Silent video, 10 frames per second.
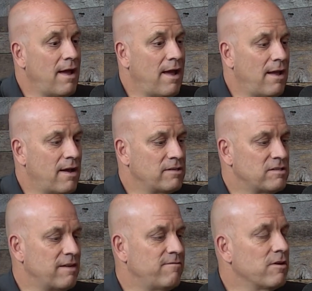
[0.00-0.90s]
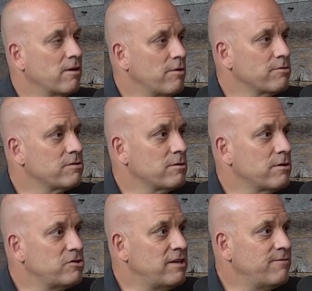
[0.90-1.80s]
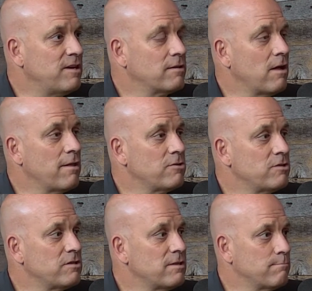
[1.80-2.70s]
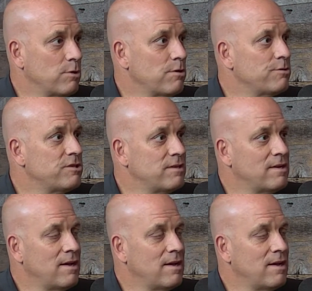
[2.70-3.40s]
And I stayed very close to our chief technologist at Birch.